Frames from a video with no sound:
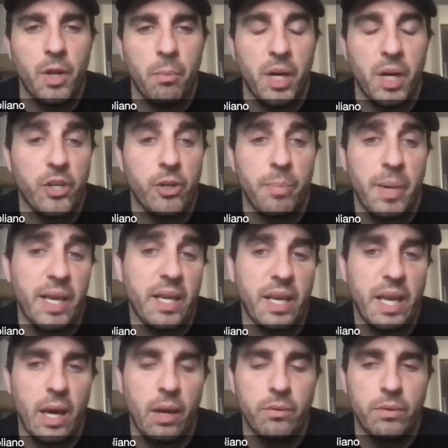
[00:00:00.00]
you know money in your bank
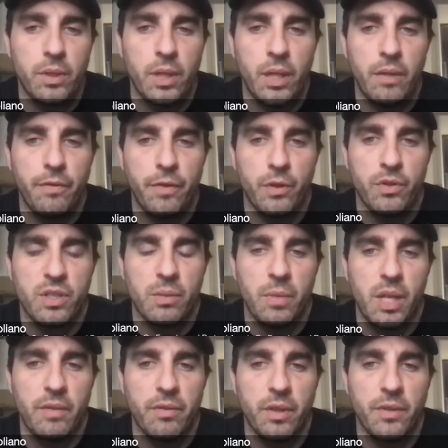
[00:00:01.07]
account and, and feel
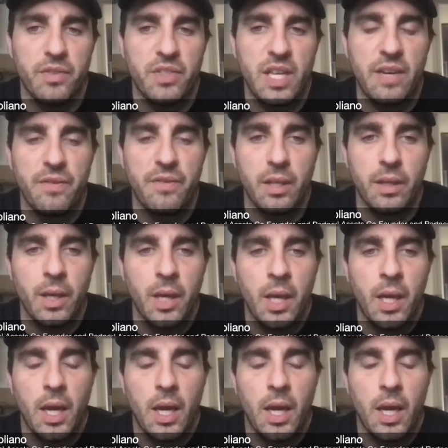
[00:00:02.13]
some level of safety.